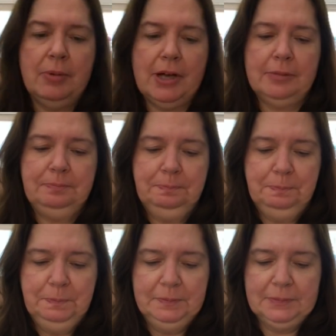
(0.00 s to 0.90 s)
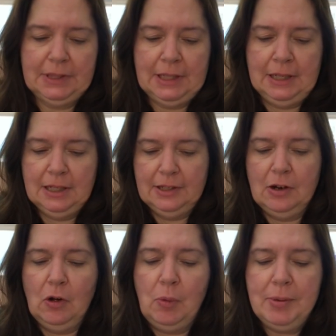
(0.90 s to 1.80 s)
but I'm
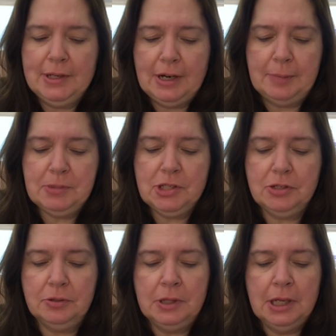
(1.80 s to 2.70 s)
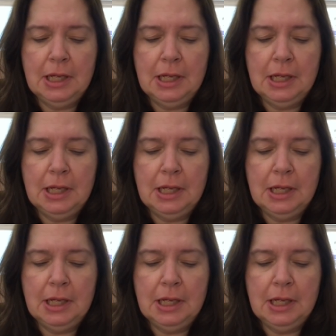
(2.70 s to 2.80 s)
gonna open it up too.